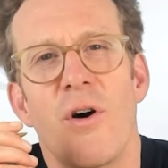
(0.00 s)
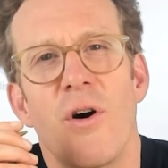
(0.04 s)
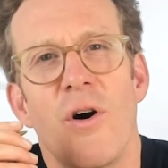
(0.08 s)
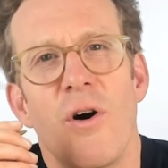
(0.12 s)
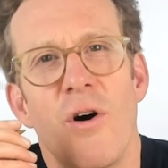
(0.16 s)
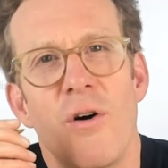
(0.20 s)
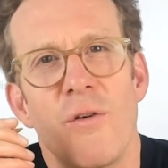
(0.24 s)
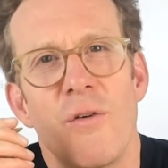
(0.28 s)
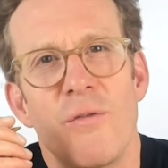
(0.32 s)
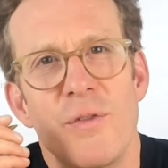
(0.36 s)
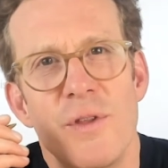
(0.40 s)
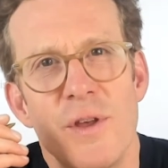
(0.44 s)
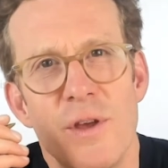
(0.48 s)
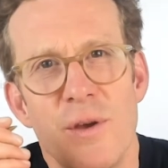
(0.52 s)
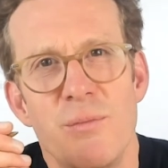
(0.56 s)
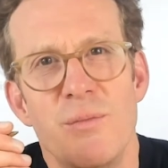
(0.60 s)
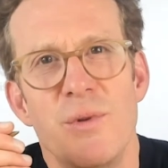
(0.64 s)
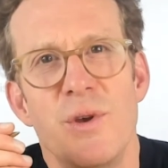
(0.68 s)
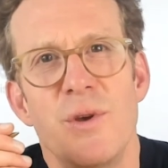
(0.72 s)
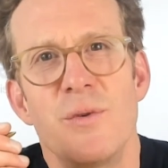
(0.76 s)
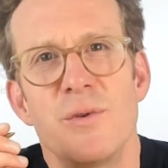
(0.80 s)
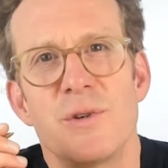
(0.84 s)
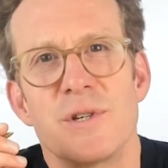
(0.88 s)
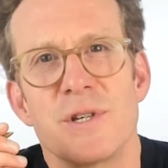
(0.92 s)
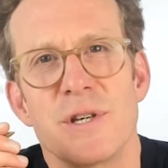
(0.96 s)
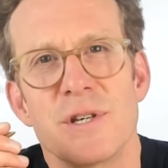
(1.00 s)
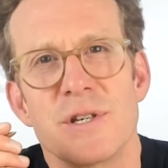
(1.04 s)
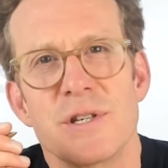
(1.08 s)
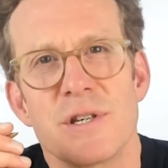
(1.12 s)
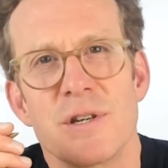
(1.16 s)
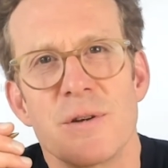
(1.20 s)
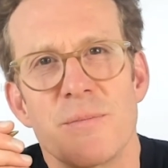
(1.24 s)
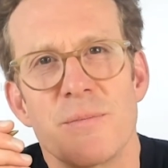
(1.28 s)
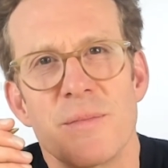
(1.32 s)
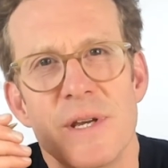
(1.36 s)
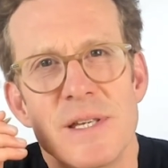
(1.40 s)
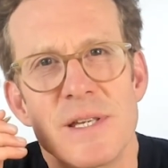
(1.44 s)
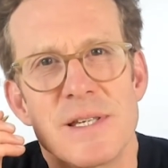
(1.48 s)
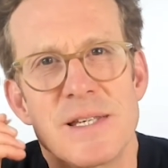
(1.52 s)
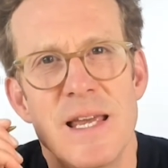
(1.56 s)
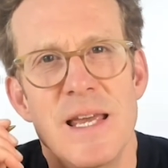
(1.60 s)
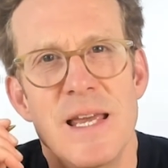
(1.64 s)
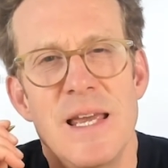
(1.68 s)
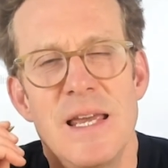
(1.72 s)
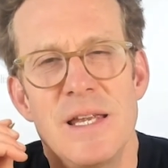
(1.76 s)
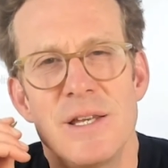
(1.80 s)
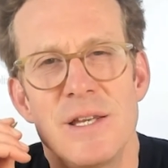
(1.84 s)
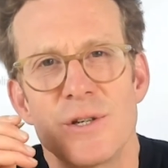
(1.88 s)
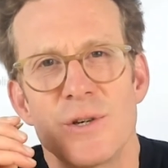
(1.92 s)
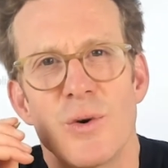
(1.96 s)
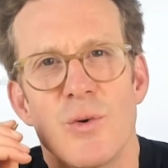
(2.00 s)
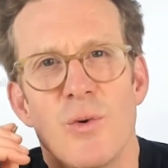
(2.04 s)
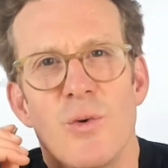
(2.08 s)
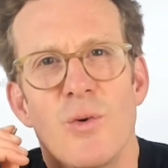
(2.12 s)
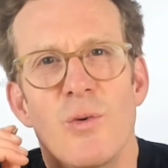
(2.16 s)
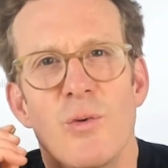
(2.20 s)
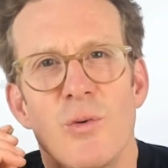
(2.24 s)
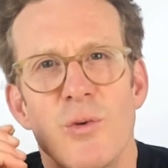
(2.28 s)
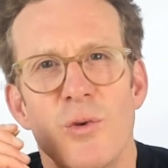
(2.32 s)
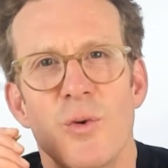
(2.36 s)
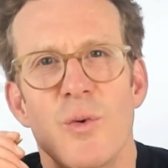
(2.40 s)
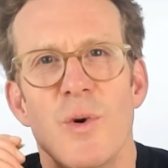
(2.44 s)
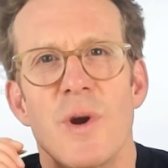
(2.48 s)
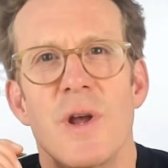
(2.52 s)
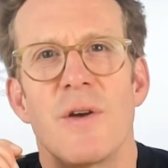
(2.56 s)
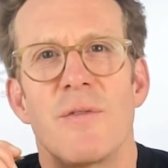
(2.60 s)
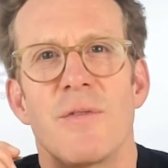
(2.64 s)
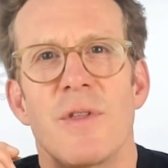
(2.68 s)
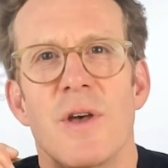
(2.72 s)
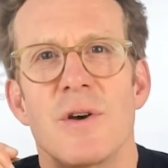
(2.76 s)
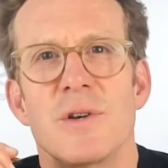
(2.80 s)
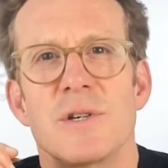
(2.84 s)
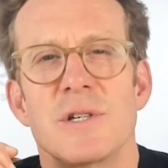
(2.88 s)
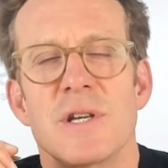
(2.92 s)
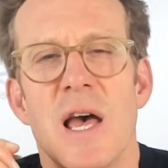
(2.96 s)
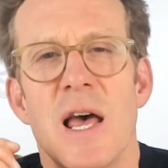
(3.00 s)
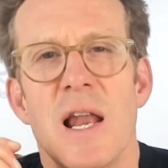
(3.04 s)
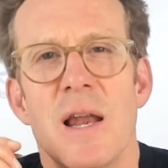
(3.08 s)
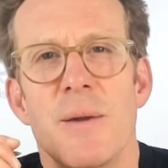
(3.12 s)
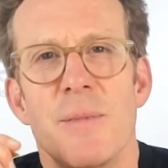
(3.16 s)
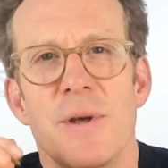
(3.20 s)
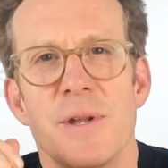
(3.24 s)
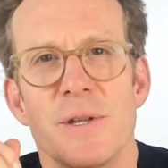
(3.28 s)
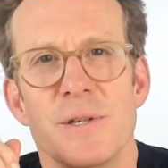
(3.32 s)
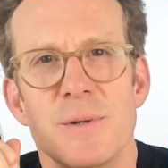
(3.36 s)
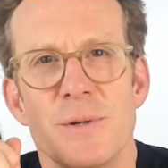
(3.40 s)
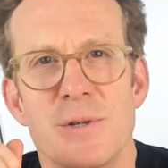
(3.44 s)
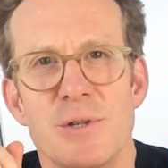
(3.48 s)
of the immune system is key to all 3 of those elements.